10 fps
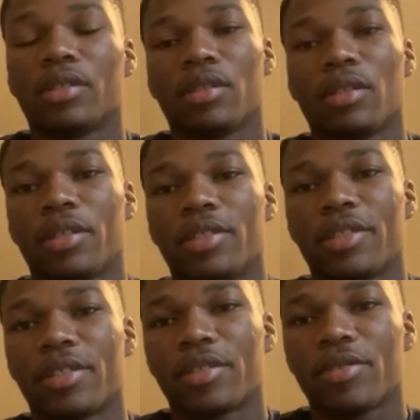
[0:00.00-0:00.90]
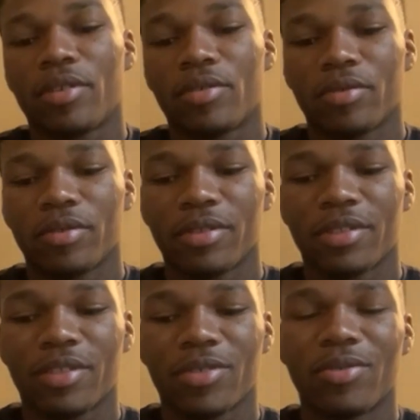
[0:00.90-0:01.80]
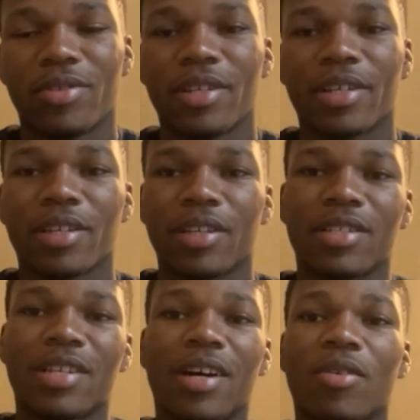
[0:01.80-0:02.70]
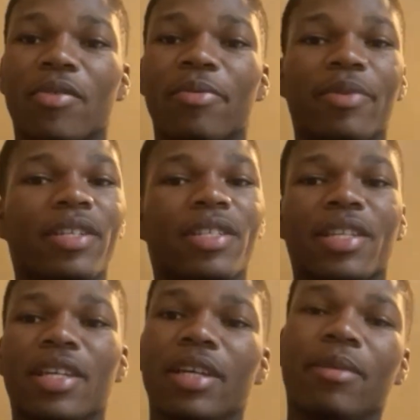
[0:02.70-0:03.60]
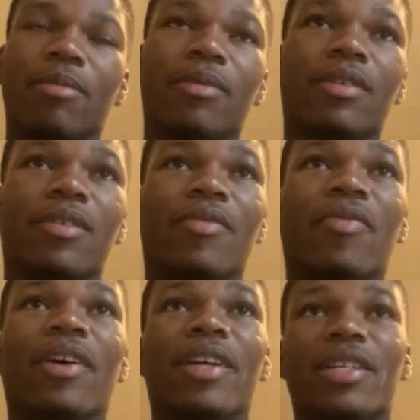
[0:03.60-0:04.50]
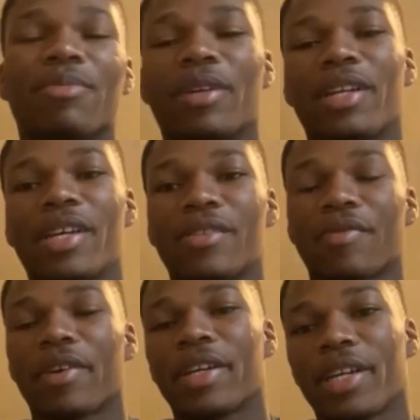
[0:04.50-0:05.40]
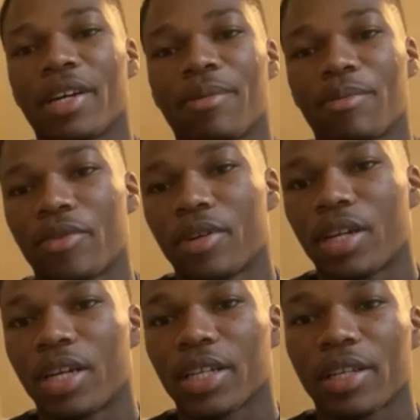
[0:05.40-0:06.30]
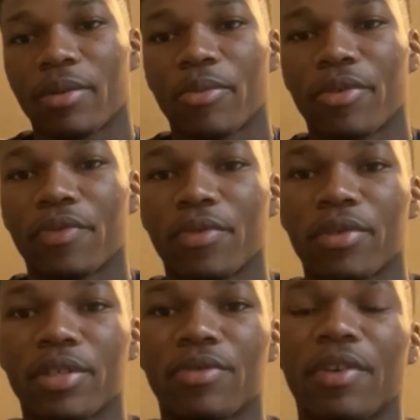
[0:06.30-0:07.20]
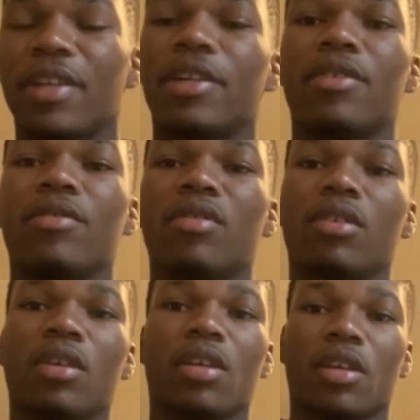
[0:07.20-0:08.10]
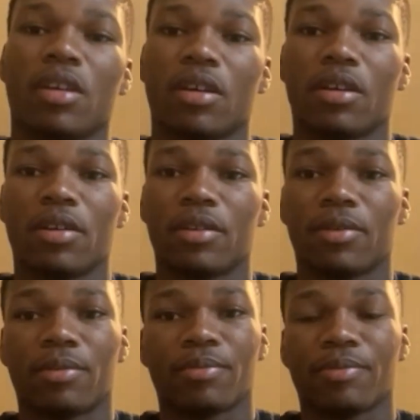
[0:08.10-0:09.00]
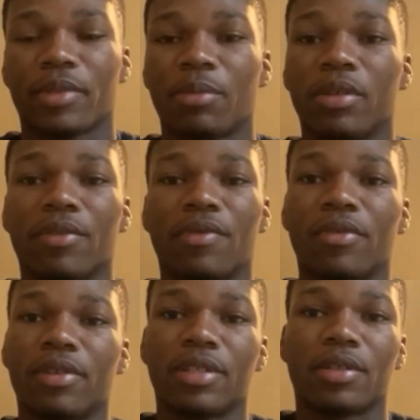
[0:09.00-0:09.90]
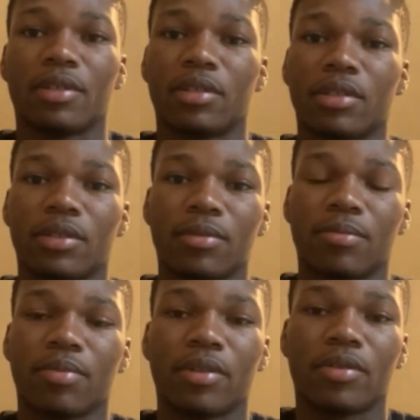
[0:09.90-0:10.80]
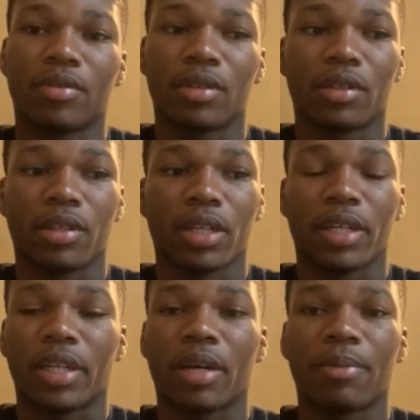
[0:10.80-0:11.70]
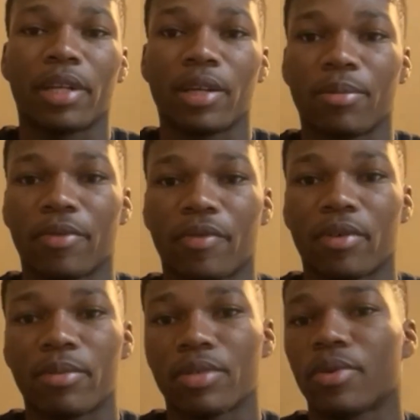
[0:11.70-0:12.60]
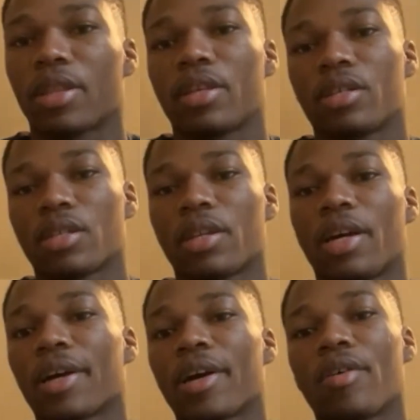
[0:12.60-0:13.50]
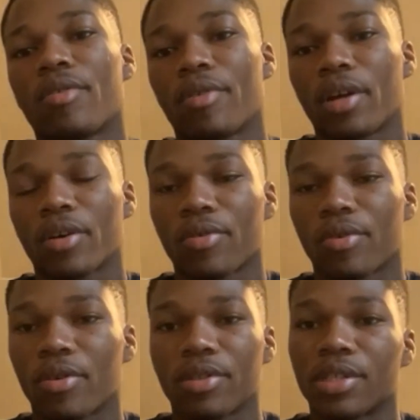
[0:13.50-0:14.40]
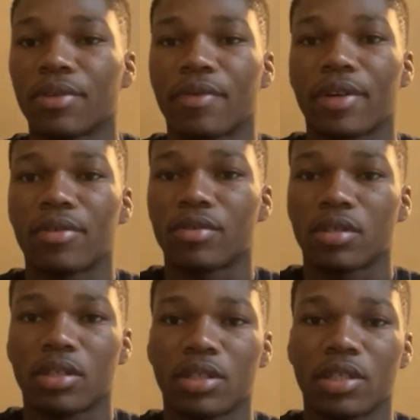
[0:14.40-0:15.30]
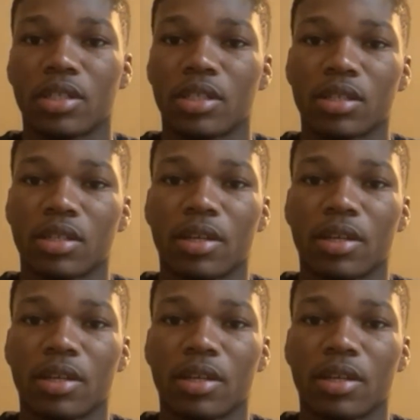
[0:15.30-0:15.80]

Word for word: yeah, just you know, tune in. It's not going to be the same fight as my last fight. I'm more locked in. I'm more focused right now. Uh, I'm looking forward to putting on a, a dominating performance, whether it's a knockout or I go all 10 rounds. It's just